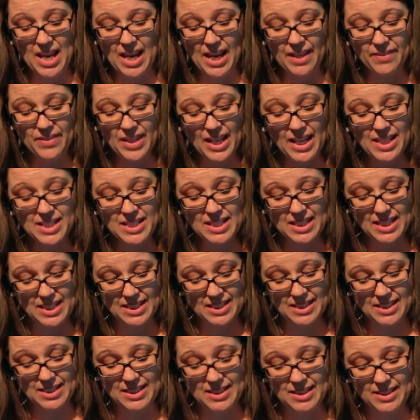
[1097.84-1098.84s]
And that
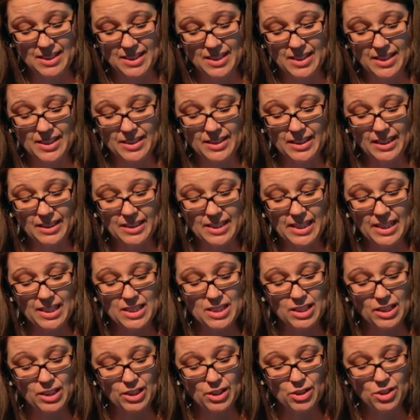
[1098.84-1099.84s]
is that the
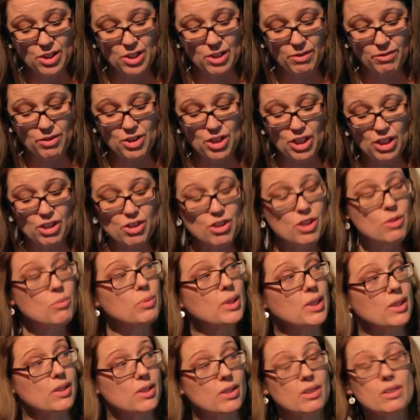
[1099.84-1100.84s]
exclusion of children
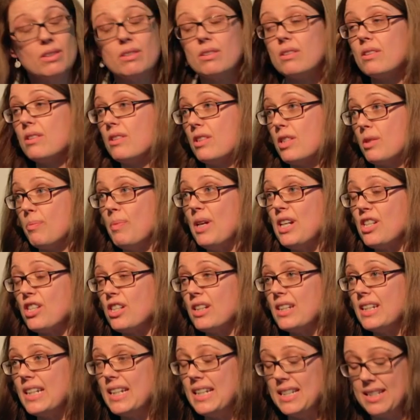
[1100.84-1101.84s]
with special
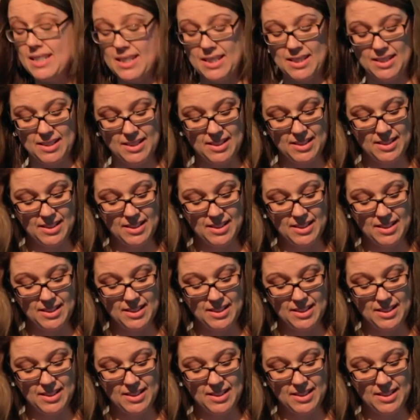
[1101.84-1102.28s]
needs